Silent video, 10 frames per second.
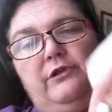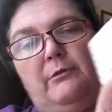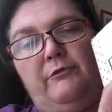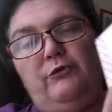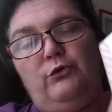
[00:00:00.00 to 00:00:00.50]

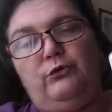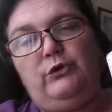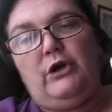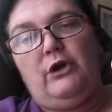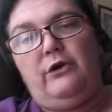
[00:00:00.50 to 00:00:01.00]
some of you will
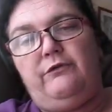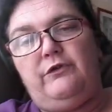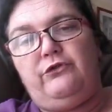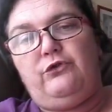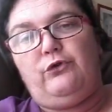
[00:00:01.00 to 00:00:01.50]
know if
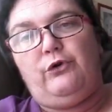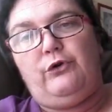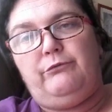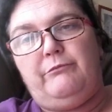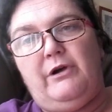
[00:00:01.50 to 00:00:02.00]
you saw
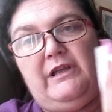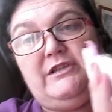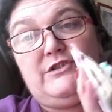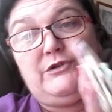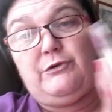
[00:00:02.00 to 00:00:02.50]
on my
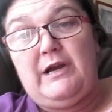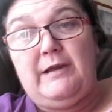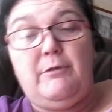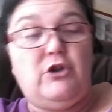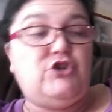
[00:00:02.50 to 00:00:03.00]

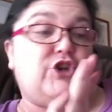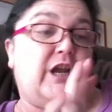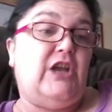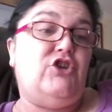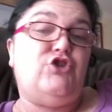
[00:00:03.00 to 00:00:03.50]
Instagram, I
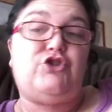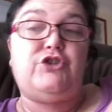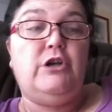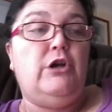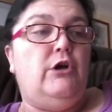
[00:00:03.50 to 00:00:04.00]

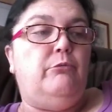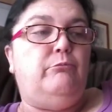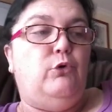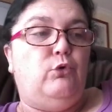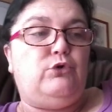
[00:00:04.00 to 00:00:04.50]
changed
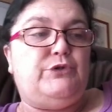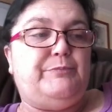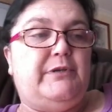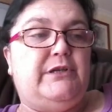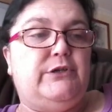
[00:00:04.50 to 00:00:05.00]
books
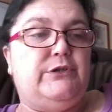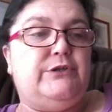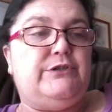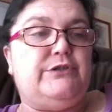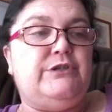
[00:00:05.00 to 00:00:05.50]

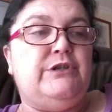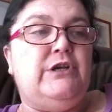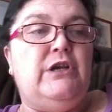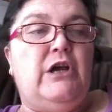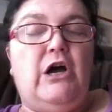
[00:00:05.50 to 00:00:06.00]
because
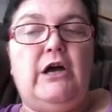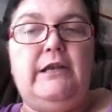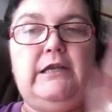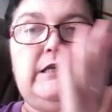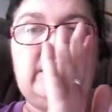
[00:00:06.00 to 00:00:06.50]
I
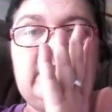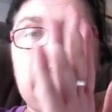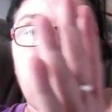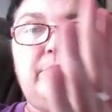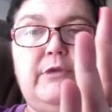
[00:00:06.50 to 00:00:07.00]
needed
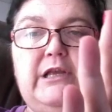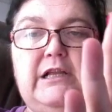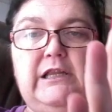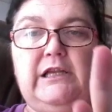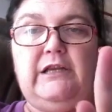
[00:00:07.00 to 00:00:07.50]
something a
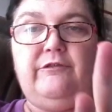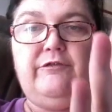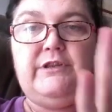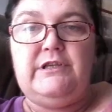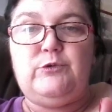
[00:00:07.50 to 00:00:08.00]
bit clean
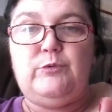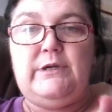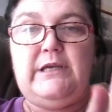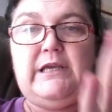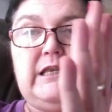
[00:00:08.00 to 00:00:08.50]
for this
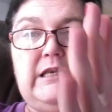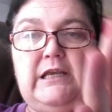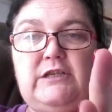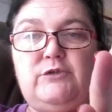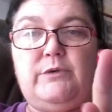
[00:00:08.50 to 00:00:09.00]
week and
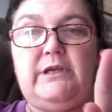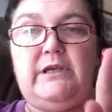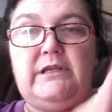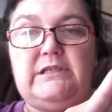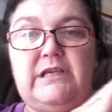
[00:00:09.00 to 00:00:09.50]
next
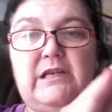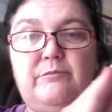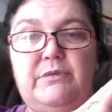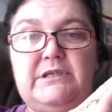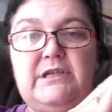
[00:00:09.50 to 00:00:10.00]
week. It's
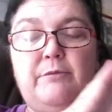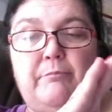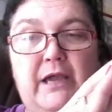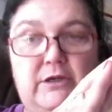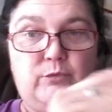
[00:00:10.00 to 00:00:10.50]
getting busier.
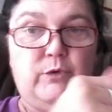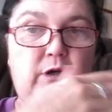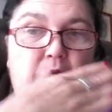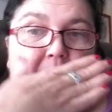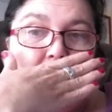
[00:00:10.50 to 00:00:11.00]
Back to
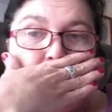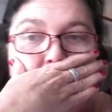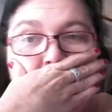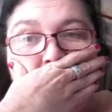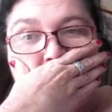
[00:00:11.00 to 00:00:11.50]
work next
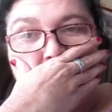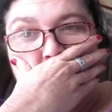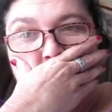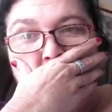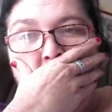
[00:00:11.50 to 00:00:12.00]
week.
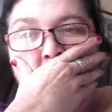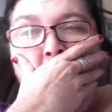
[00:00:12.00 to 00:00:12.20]
Excuse me.